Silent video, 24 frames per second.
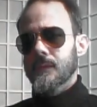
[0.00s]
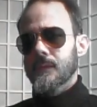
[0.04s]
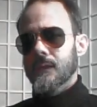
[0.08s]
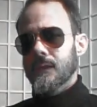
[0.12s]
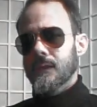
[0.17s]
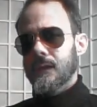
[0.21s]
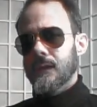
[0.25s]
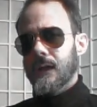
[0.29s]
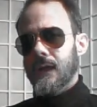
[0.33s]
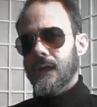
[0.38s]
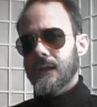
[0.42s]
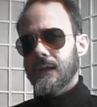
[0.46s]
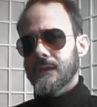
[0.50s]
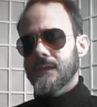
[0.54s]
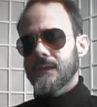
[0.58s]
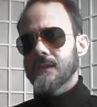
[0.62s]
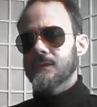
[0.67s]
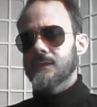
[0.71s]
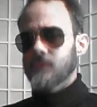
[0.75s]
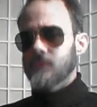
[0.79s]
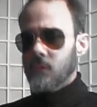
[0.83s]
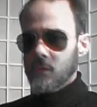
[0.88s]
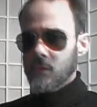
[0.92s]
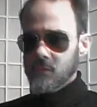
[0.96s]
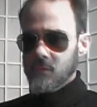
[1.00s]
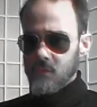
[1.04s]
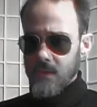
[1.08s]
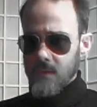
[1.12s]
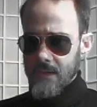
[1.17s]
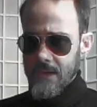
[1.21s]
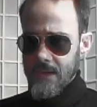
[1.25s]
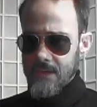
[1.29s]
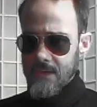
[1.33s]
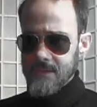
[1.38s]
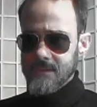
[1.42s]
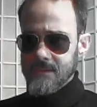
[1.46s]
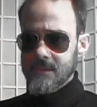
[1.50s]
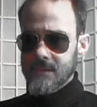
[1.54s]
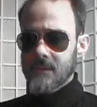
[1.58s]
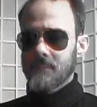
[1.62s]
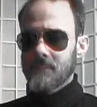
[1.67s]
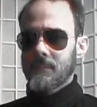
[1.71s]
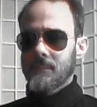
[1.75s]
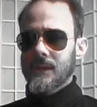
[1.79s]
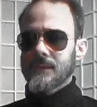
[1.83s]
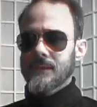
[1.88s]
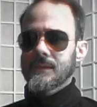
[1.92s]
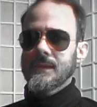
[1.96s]
and he is also a gangster,
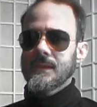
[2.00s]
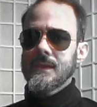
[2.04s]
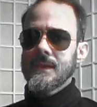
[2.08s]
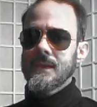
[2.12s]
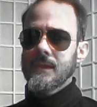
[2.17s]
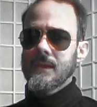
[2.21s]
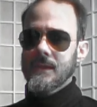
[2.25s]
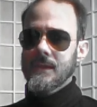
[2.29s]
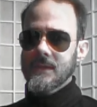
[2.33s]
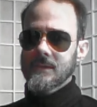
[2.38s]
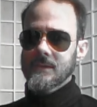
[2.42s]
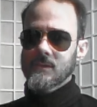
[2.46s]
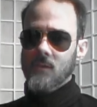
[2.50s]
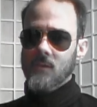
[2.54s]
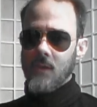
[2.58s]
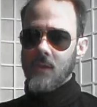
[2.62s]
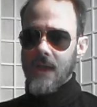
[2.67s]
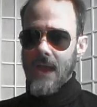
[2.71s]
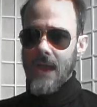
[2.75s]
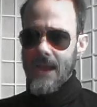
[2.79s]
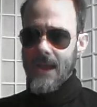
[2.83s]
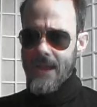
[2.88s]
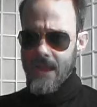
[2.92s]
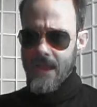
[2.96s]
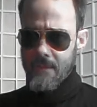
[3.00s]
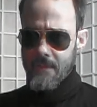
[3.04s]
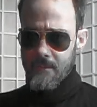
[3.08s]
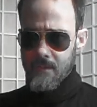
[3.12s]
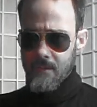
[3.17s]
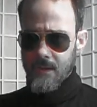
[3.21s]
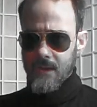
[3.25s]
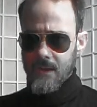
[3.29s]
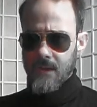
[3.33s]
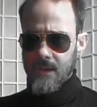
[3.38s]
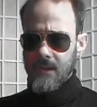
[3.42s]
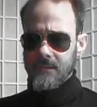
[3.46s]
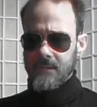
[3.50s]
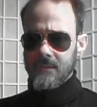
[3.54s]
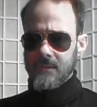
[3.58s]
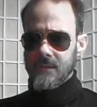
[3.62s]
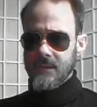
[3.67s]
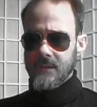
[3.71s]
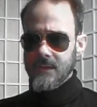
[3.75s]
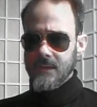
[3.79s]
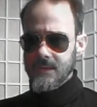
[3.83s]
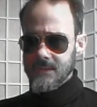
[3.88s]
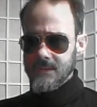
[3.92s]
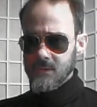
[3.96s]
but he is another character.
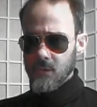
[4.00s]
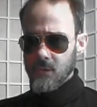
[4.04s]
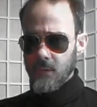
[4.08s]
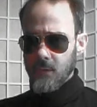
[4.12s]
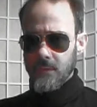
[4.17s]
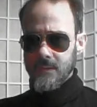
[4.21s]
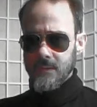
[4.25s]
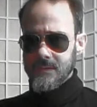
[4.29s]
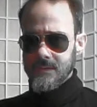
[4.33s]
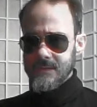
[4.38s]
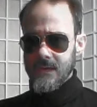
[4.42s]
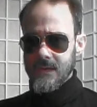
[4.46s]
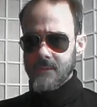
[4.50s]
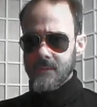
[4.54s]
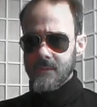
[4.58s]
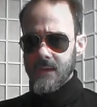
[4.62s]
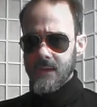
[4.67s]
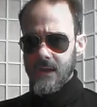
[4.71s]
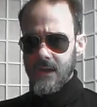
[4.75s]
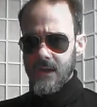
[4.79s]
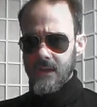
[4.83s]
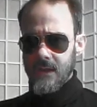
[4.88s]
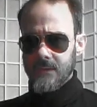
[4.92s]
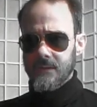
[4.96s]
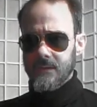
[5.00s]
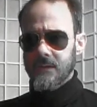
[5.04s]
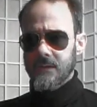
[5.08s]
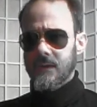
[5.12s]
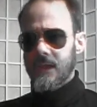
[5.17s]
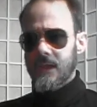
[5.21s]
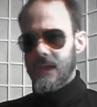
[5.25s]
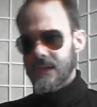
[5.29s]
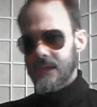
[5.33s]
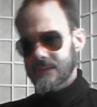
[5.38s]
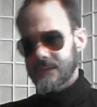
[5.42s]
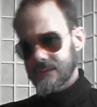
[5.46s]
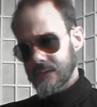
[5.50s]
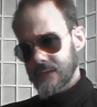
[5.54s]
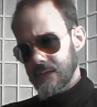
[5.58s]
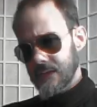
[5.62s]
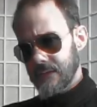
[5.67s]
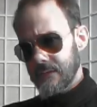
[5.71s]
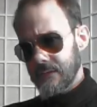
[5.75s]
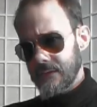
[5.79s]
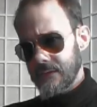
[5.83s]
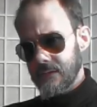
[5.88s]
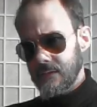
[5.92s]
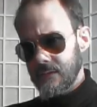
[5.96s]
He's not the same character as in
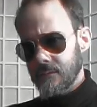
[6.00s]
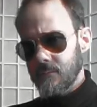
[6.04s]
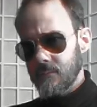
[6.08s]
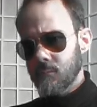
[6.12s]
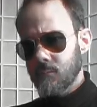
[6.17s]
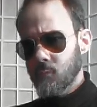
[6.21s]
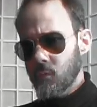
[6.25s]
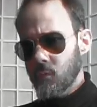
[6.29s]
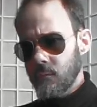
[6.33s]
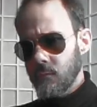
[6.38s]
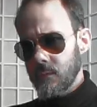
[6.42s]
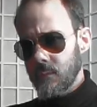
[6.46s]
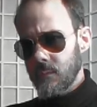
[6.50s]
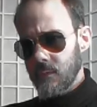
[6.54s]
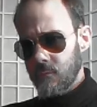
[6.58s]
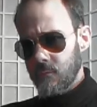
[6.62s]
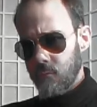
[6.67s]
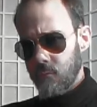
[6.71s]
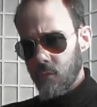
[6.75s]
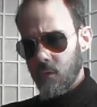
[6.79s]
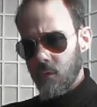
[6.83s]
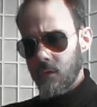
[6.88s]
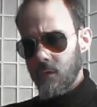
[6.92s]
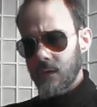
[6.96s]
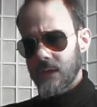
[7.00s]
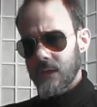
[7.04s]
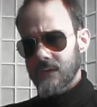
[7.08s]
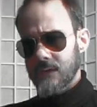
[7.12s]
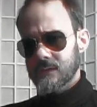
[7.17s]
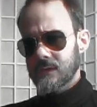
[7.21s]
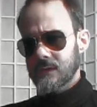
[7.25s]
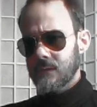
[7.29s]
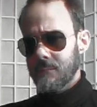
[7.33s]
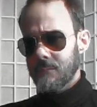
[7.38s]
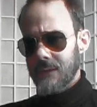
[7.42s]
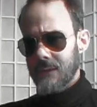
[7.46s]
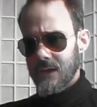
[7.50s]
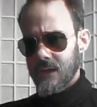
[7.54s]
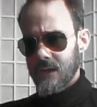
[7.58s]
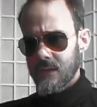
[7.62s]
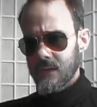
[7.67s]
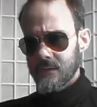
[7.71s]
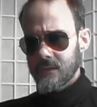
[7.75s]
the movie before, as in Manhunt in